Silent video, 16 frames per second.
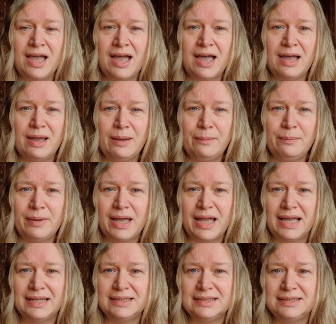
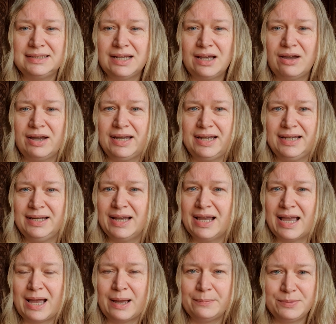and I
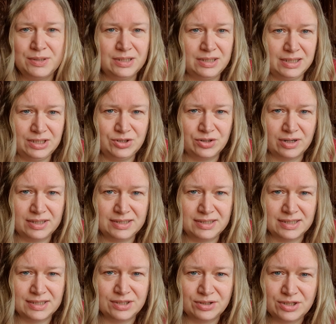absolutely tried
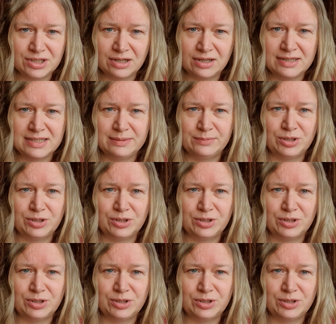to socialize him.